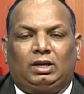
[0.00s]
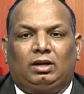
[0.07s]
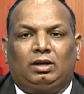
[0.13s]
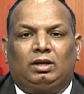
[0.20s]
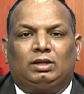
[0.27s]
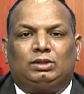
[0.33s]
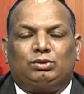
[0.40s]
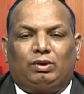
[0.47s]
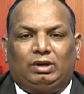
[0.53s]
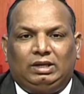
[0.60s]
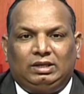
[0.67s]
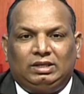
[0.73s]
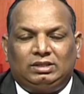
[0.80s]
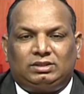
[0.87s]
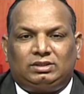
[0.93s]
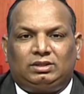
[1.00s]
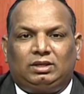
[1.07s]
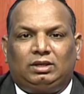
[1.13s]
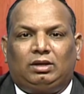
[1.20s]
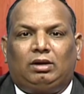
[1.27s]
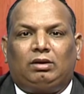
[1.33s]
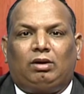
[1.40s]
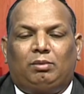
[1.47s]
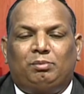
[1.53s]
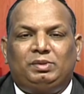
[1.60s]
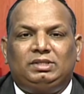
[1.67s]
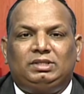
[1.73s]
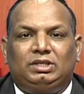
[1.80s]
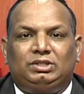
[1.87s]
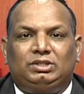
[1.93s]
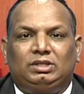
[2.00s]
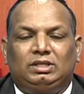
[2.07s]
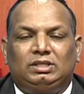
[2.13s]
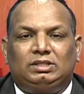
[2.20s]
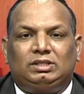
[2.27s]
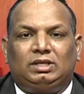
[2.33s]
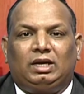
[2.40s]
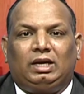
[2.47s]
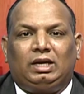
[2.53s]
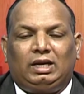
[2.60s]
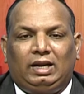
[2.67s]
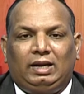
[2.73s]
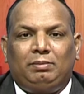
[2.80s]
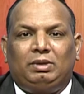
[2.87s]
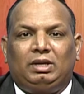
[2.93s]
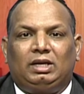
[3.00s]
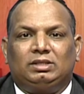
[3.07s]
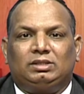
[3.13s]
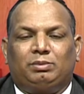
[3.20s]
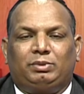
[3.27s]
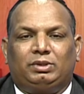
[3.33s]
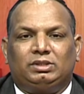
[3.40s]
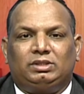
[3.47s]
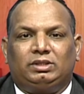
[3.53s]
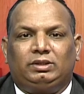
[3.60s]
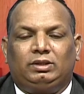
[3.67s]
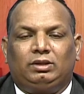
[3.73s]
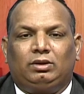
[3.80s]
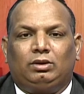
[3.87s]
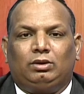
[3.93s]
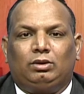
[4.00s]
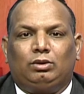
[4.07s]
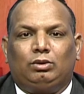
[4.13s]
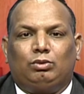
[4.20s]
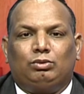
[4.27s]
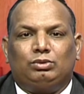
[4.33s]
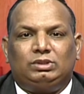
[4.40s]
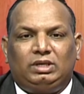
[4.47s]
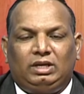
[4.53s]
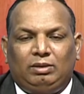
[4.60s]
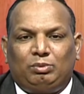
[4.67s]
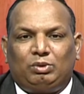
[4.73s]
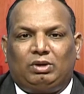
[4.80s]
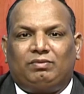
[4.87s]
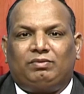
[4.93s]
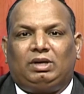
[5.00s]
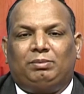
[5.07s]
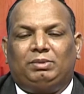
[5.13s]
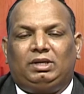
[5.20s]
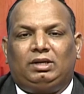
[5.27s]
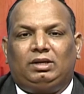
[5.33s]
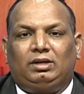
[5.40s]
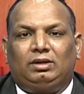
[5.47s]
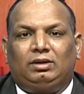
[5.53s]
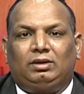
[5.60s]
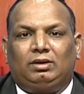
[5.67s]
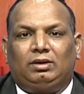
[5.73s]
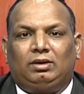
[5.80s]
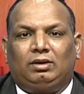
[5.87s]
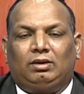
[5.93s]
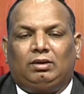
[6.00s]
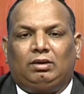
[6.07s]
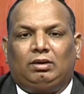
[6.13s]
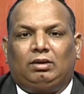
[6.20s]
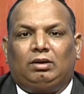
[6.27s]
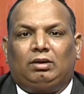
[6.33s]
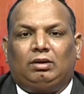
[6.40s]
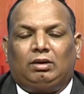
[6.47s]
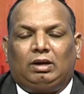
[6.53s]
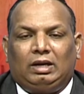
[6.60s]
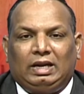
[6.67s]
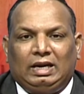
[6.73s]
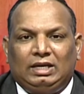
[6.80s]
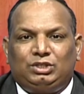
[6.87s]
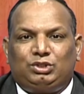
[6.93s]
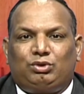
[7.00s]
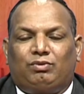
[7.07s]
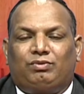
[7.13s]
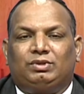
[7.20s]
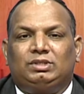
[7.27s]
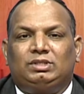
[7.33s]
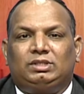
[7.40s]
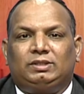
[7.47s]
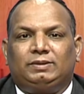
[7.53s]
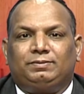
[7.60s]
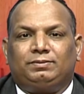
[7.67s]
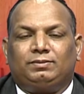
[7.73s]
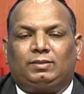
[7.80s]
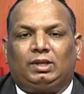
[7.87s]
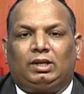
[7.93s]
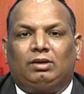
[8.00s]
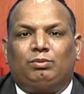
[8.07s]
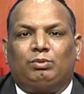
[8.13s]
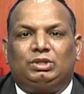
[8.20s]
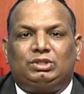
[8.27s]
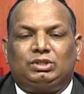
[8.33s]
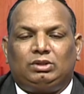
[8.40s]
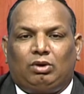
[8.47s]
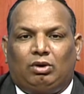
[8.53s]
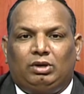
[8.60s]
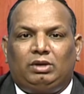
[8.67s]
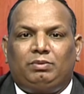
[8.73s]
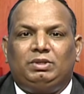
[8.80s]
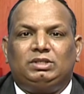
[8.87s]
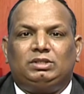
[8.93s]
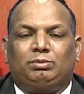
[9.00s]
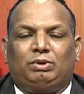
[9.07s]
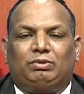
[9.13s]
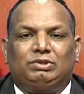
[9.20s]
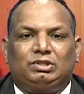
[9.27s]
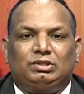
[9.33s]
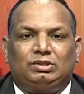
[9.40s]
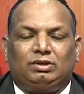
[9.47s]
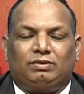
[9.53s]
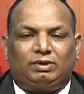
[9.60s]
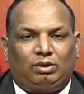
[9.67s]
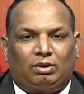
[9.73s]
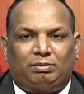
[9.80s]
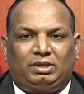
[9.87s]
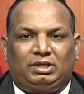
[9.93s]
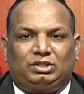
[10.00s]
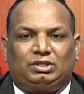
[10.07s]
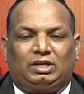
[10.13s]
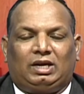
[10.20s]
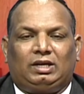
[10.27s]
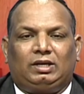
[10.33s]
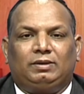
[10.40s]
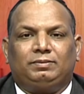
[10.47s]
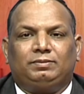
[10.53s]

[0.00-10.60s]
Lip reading: So, in this, a compensation is claimed against a person who is deemed to have committed an alleged offence which contravenes the provisions of the Competition Act.